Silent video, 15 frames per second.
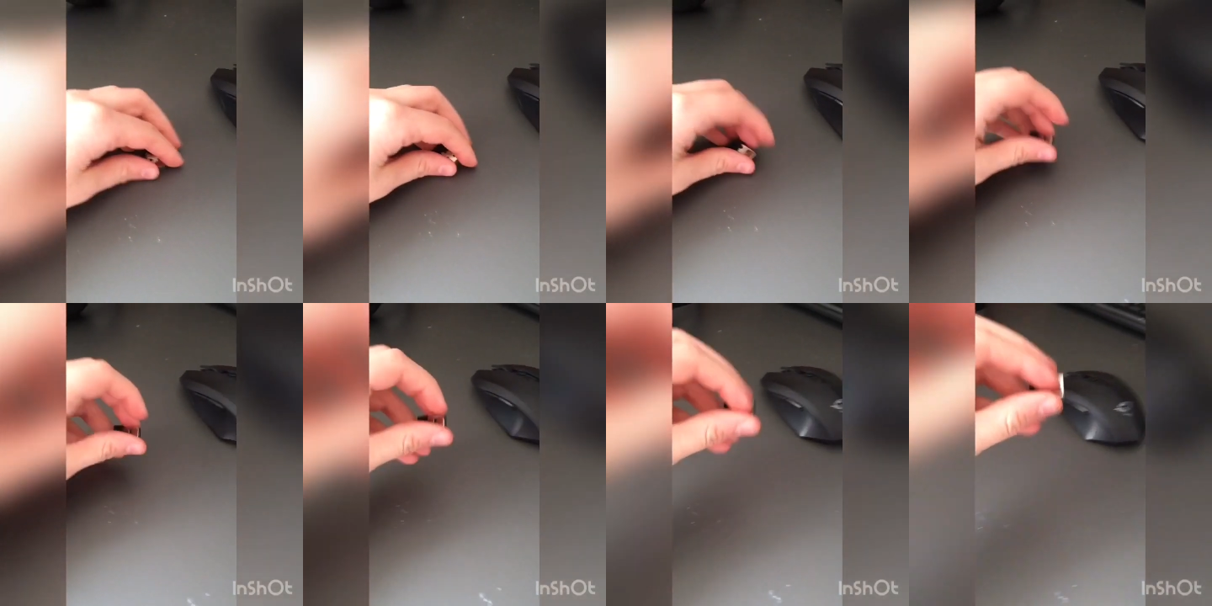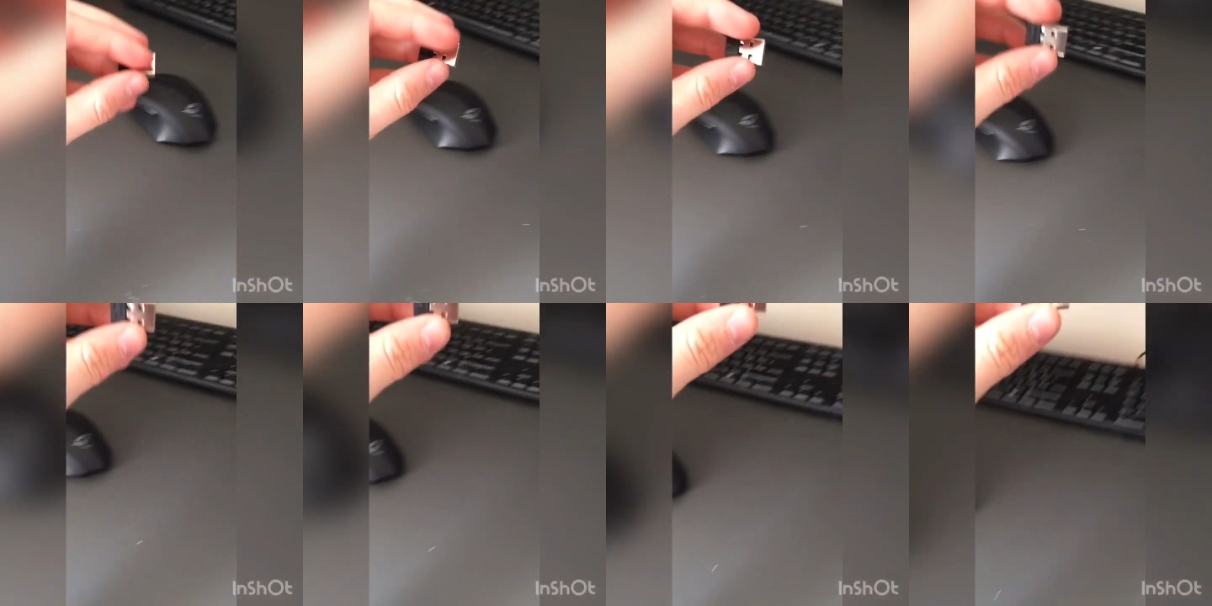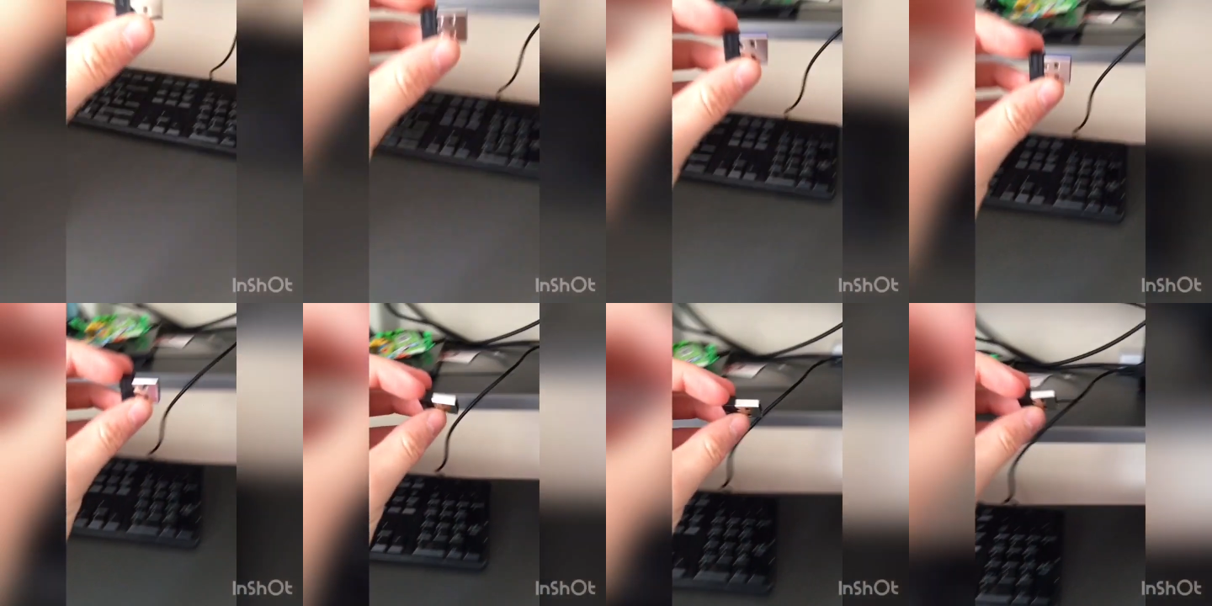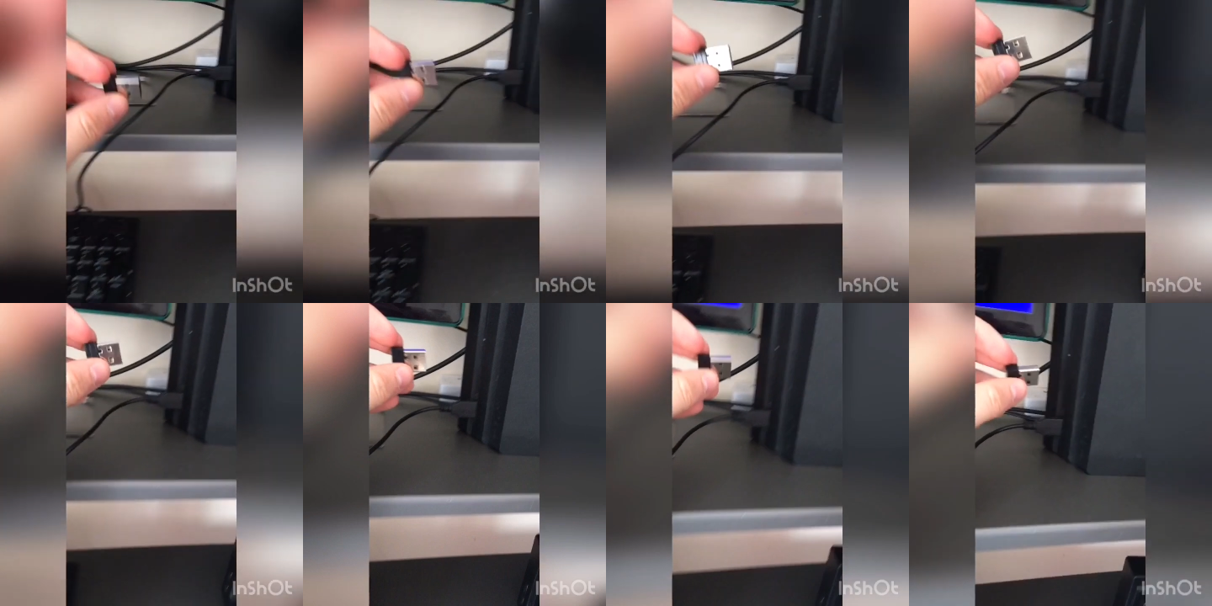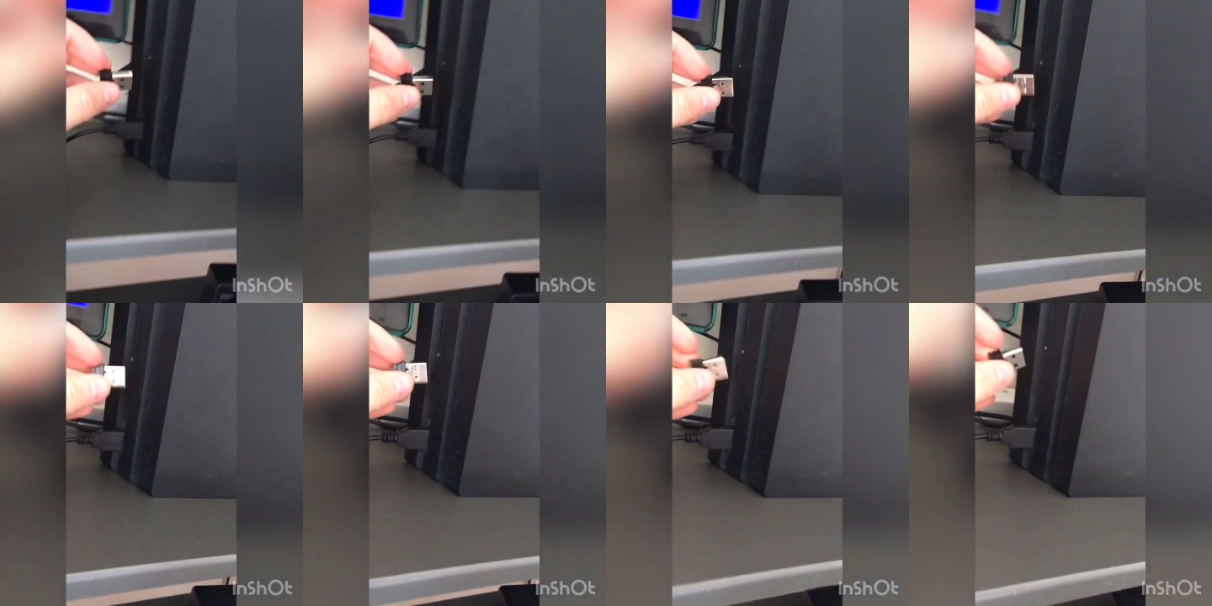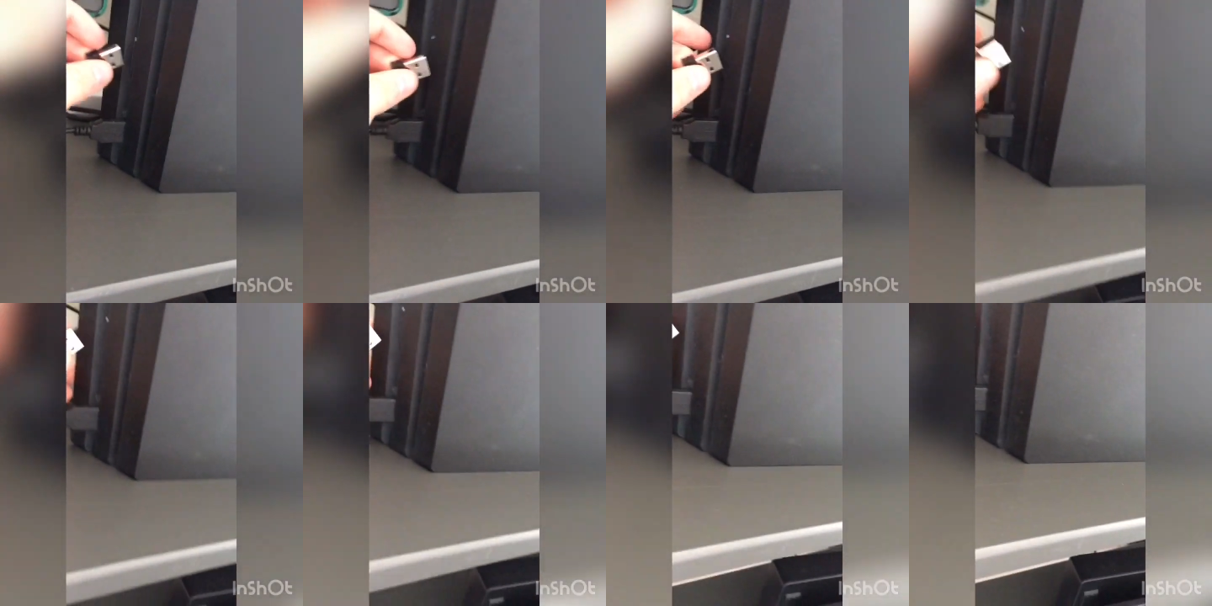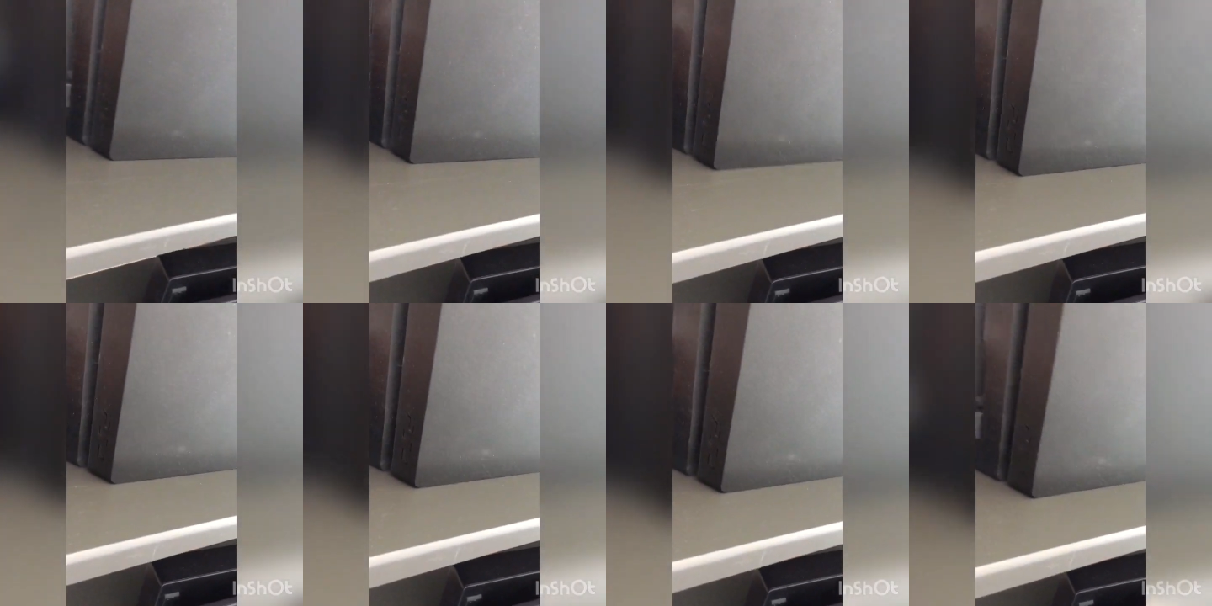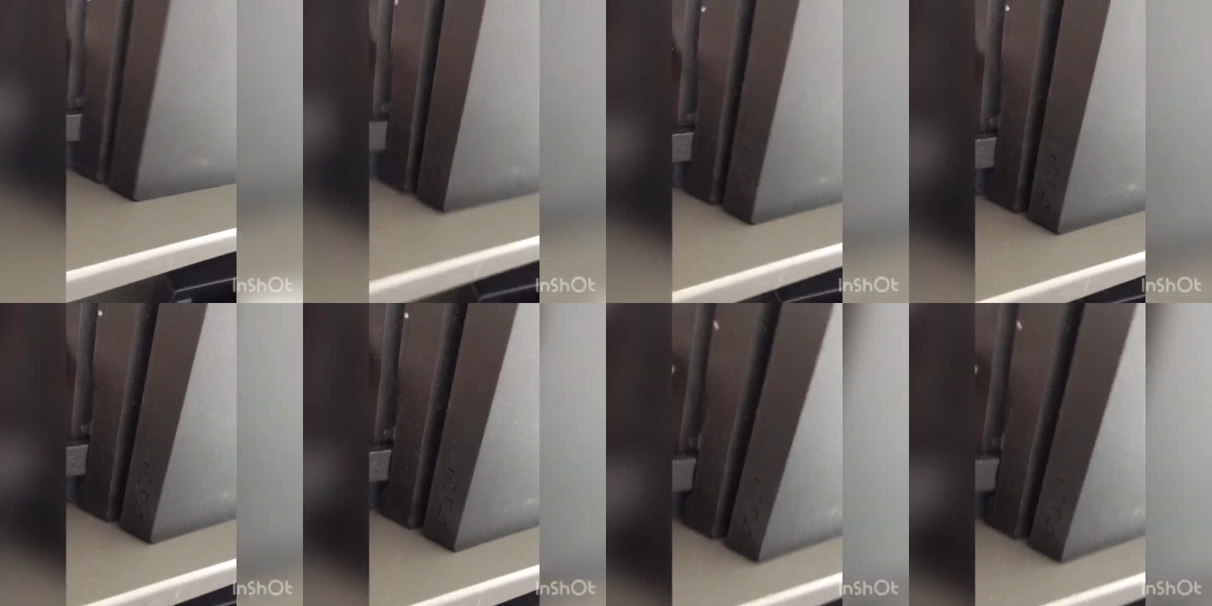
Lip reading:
Nobody's mouth can be seen.